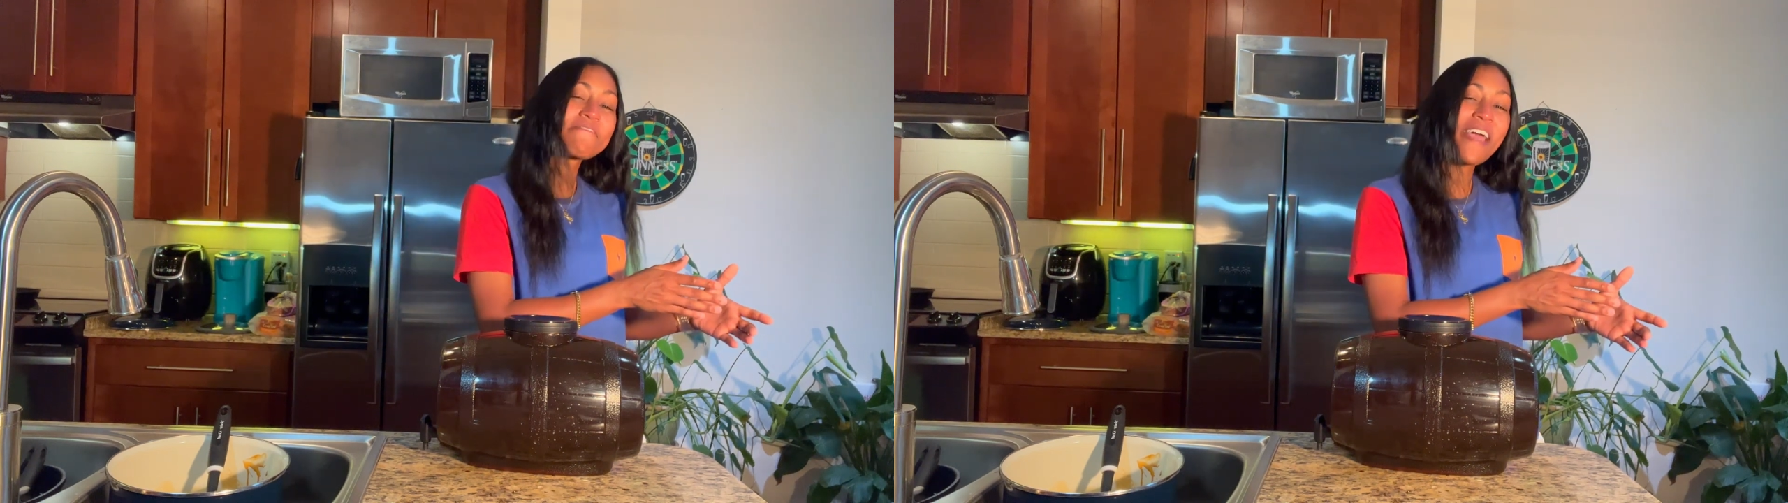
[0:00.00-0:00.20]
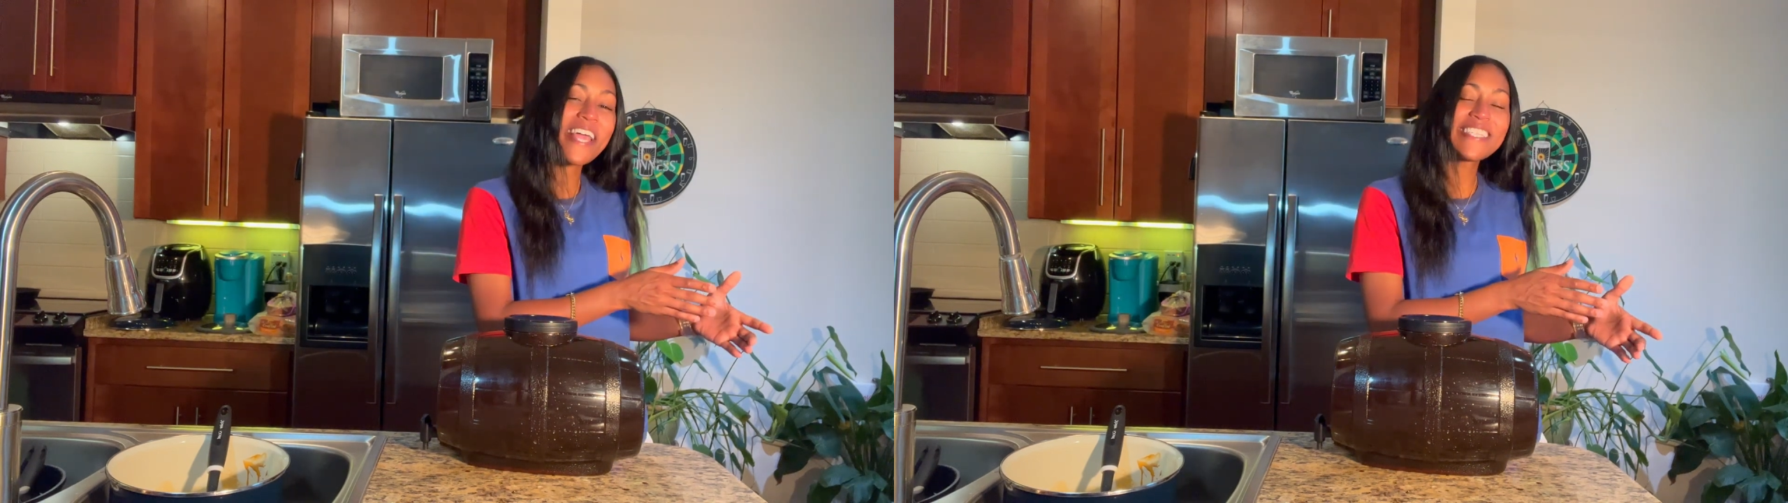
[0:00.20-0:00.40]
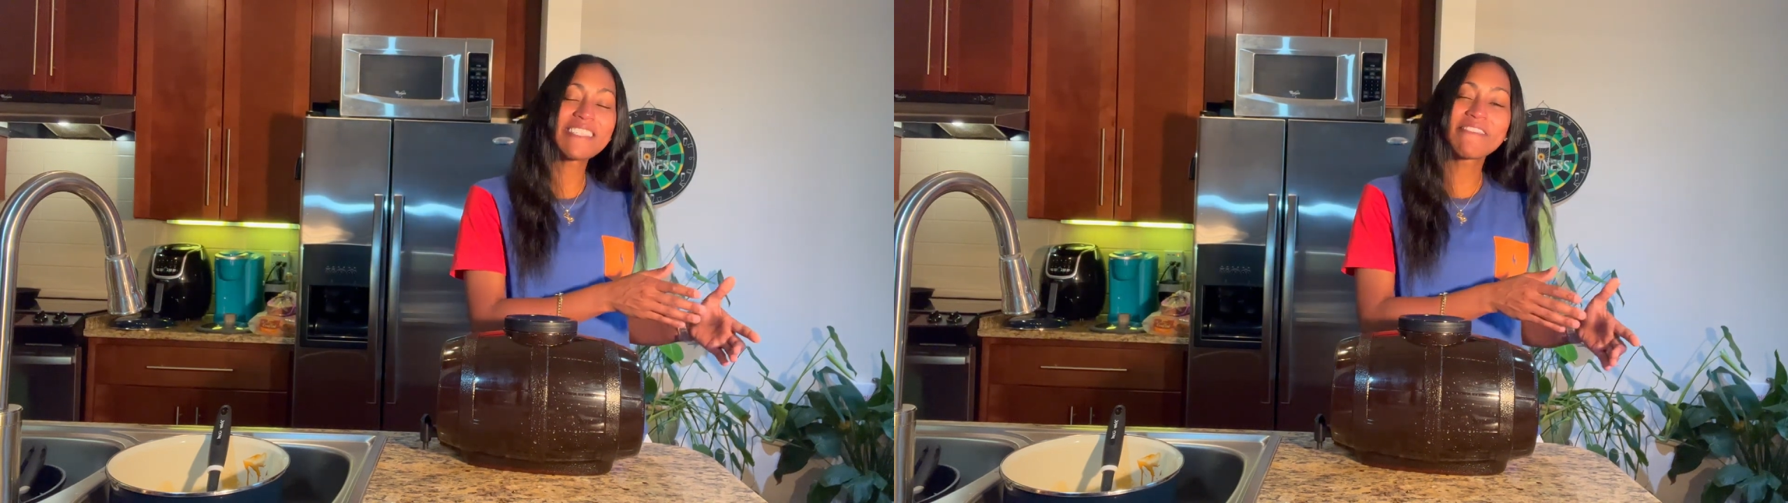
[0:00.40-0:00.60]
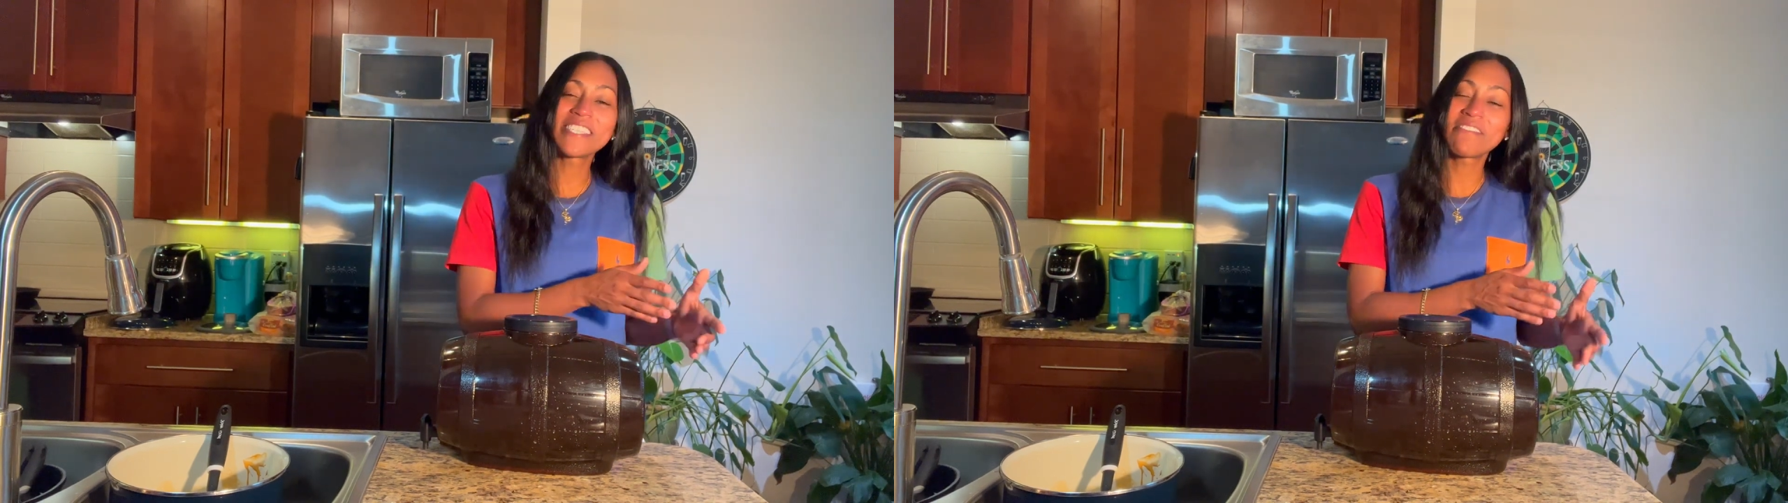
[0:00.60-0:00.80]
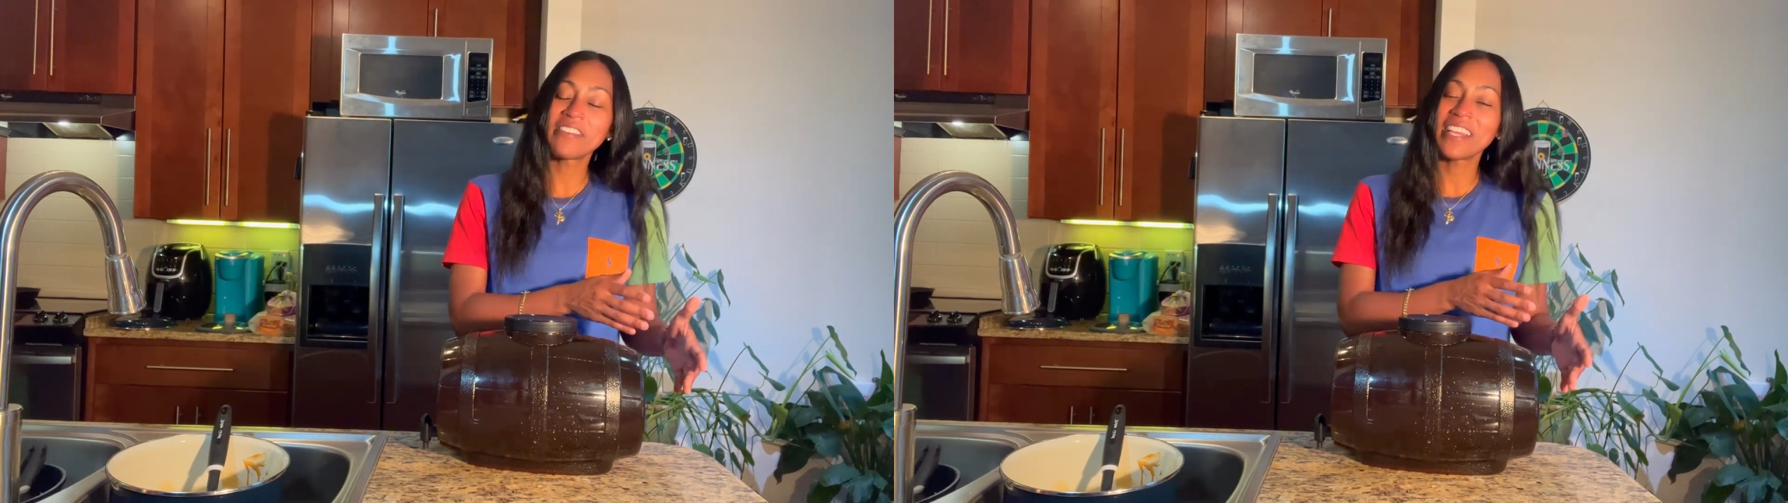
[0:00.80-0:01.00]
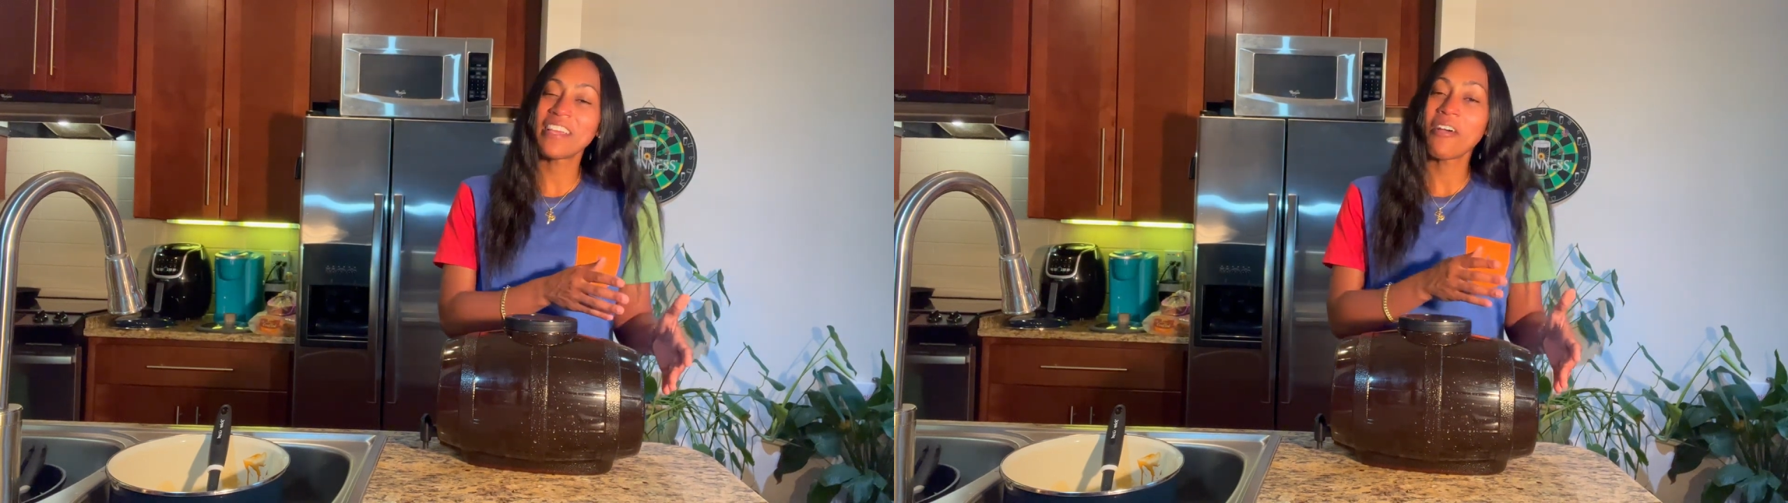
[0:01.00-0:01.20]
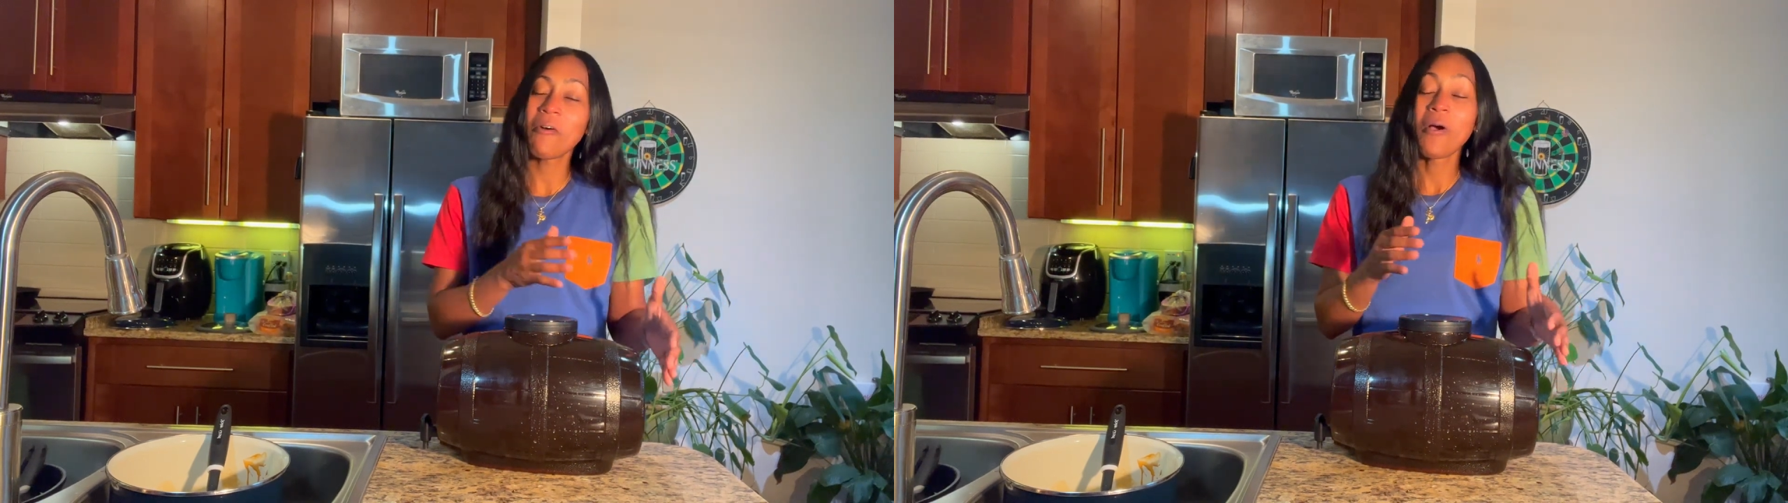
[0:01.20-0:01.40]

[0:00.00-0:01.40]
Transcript: phase of this video